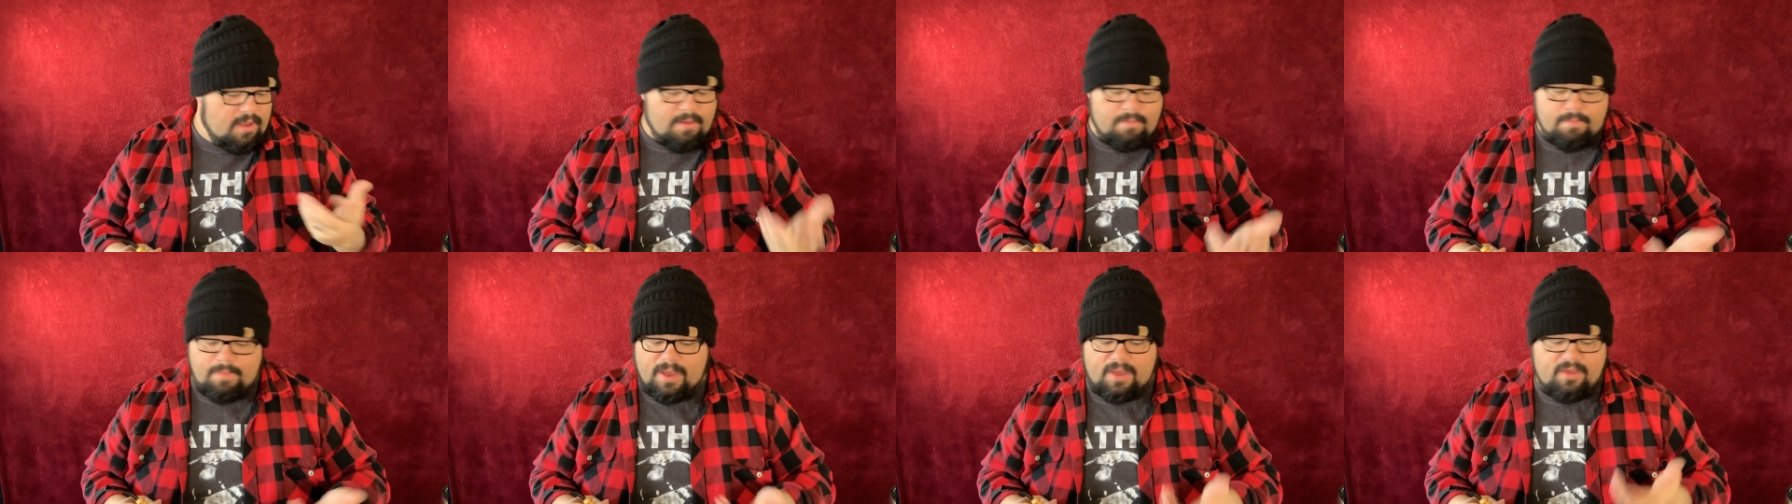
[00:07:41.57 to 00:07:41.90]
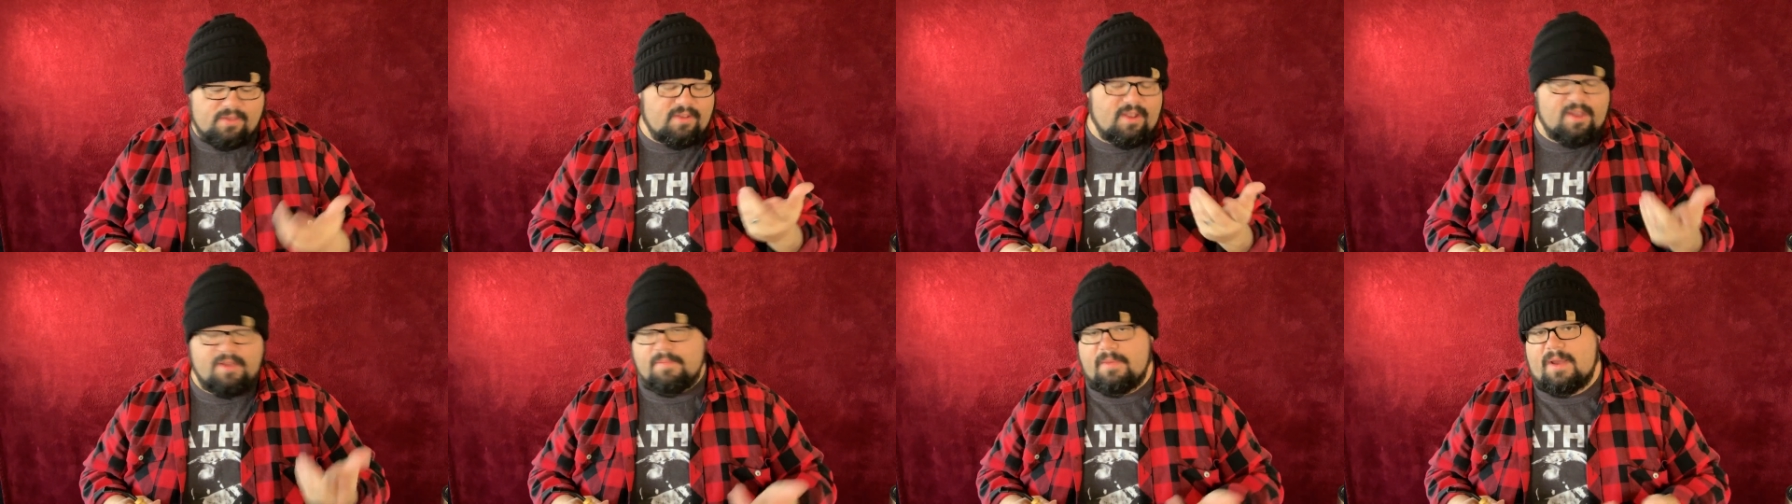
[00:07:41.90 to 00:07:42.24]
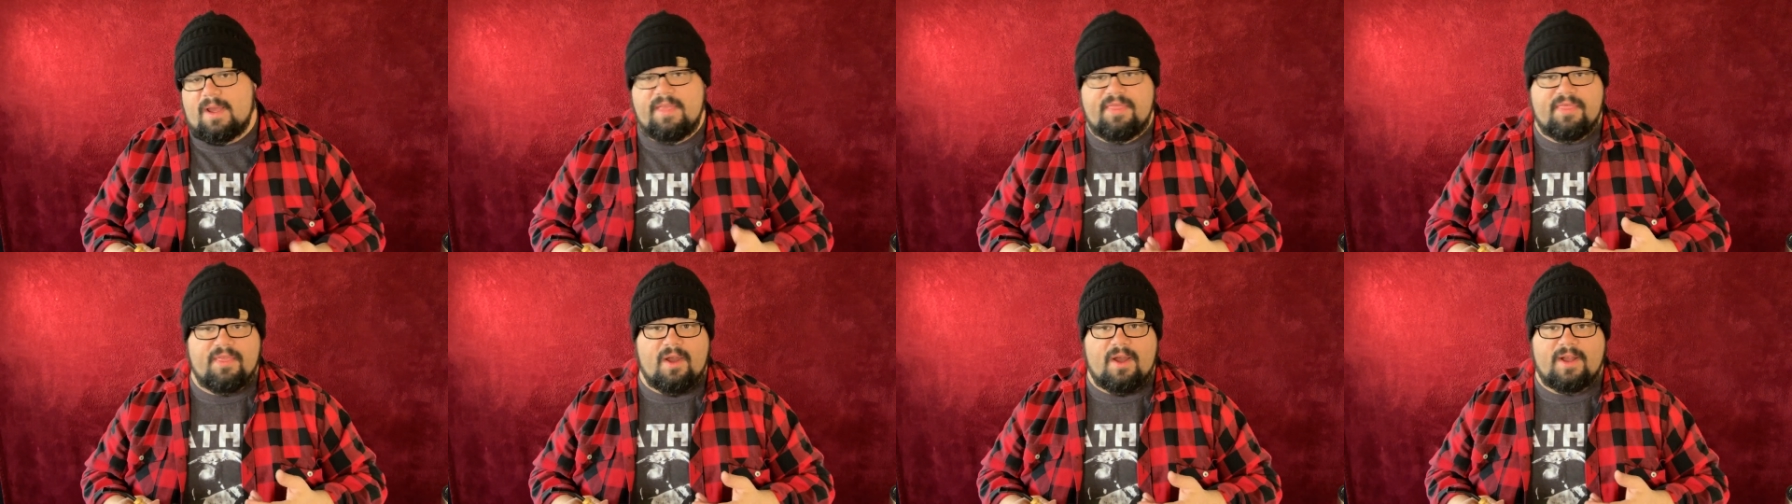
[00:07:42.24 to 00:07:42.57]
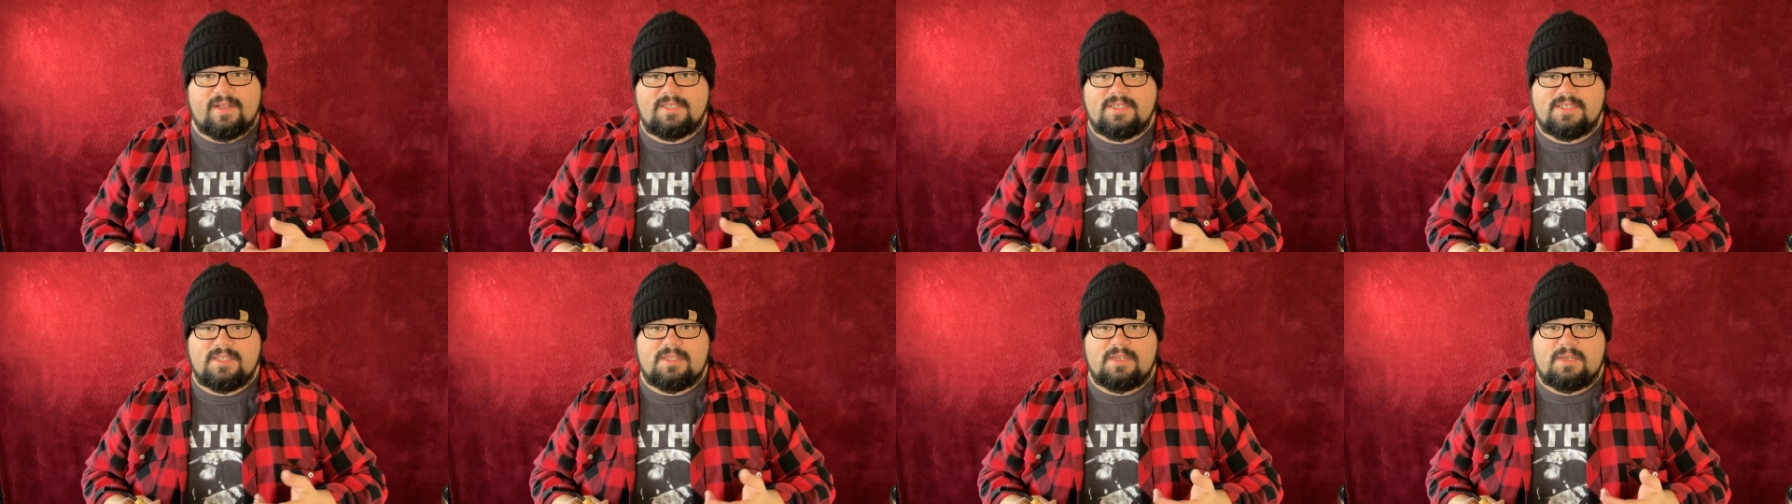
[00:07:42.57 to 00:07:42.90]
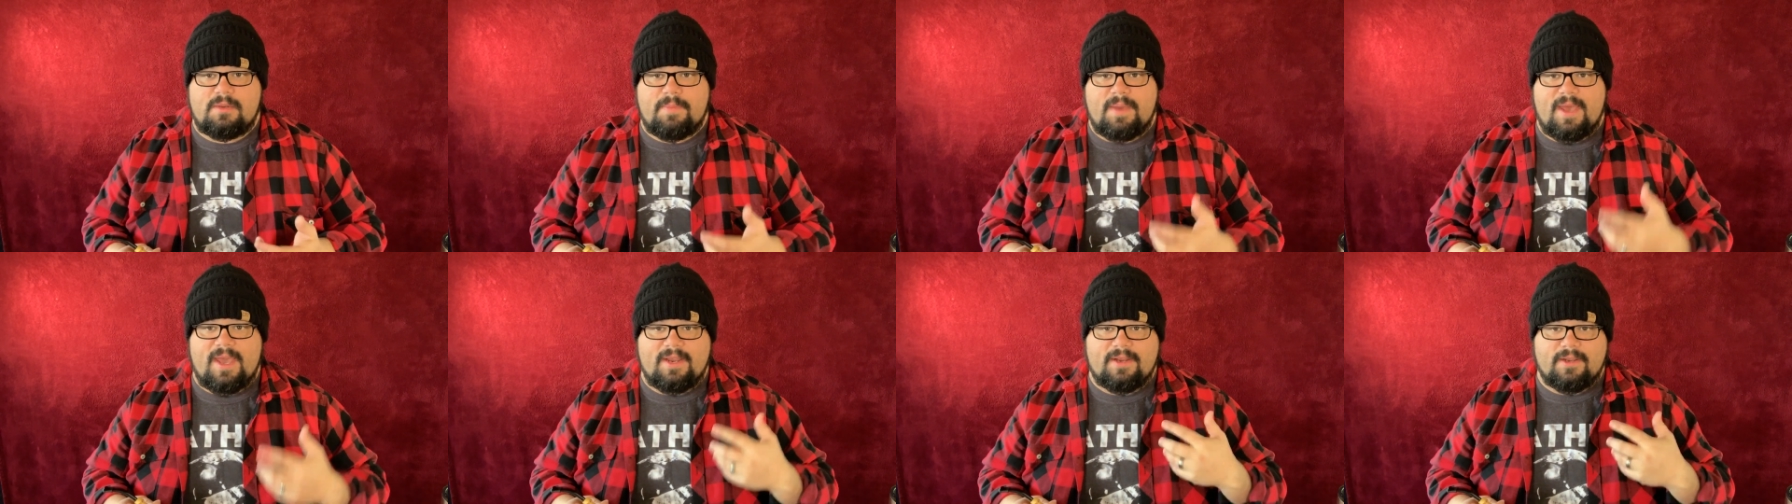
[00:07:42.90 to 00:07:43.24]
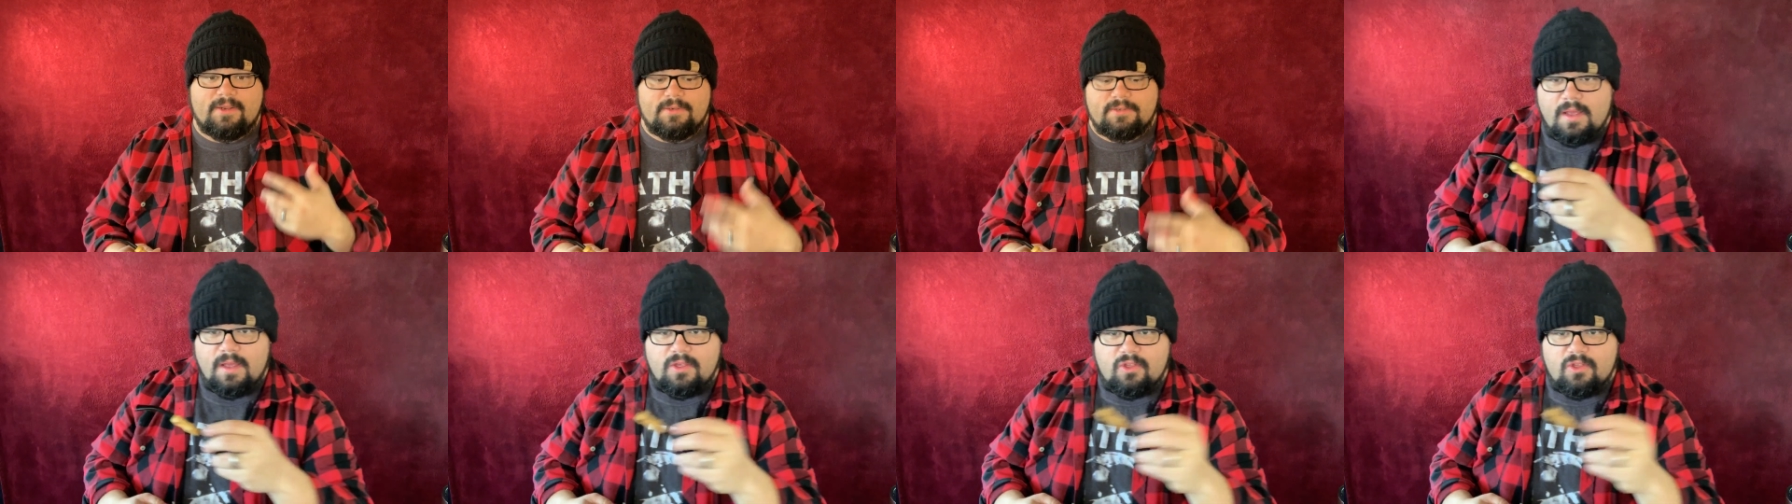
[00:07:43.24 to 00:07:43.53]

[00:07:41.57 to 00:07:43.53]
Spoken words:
based on my thoughts of the tobaccos.